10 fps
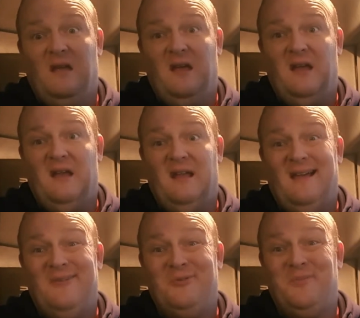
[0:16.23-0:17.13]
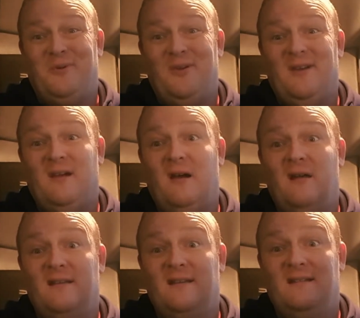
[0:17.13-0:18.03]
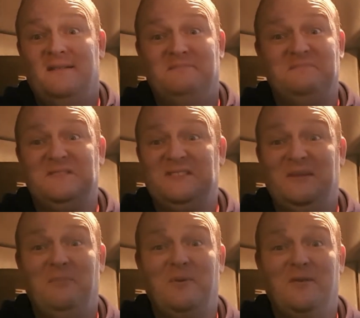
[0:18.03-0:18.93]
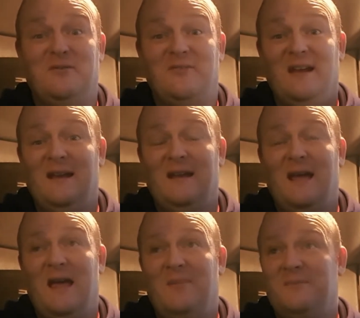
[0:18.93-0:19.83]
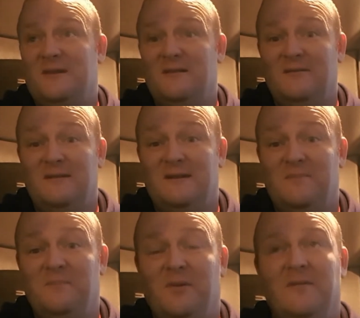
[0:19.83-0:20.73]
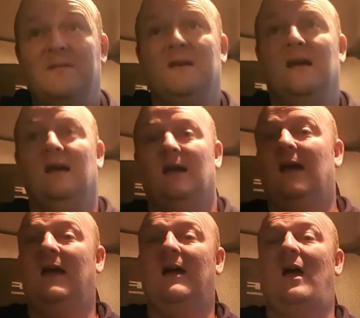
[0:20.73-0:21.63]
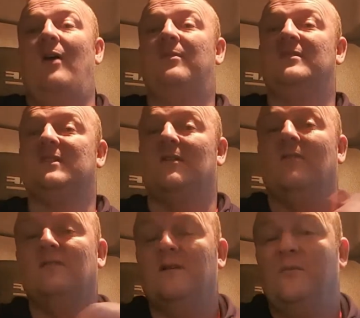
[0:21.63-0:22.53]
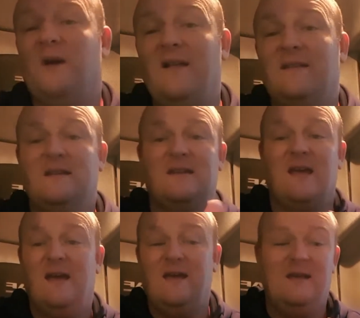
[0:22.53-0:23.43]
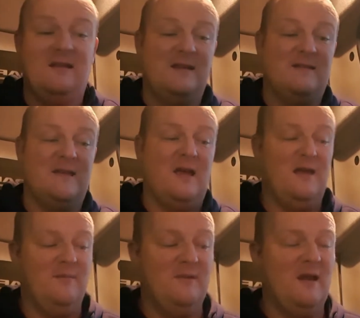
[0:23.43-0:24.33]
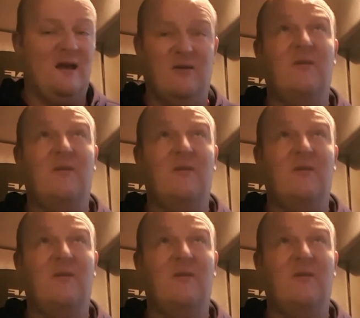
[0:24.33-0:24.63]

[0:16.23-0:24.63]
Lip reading: and how to put your card in. Simples, really, absolutely simples. Hope you're all doing well today. The time now